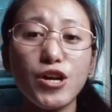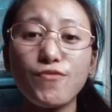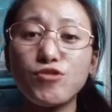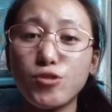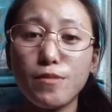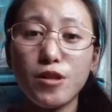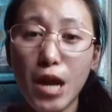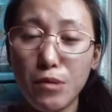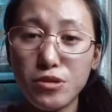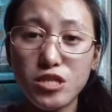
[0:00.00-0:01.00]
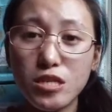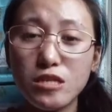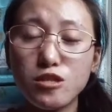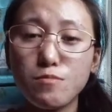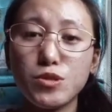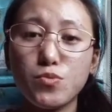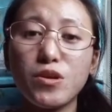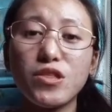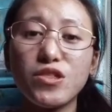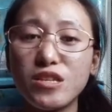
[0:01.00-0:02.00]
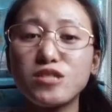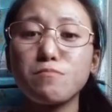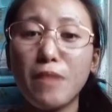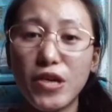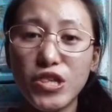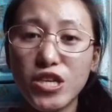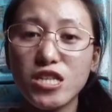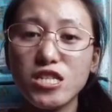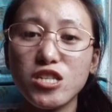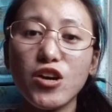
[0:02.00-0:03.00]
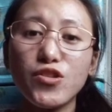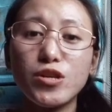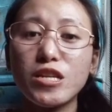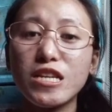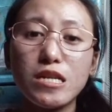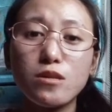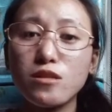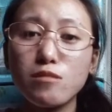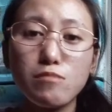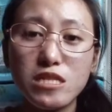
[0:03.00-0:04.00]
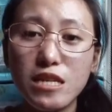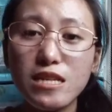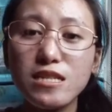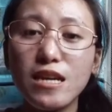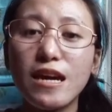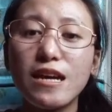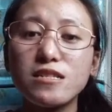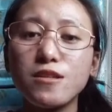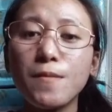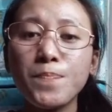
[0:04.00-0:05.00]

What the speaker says: of similarities between this method and other lingo limited, and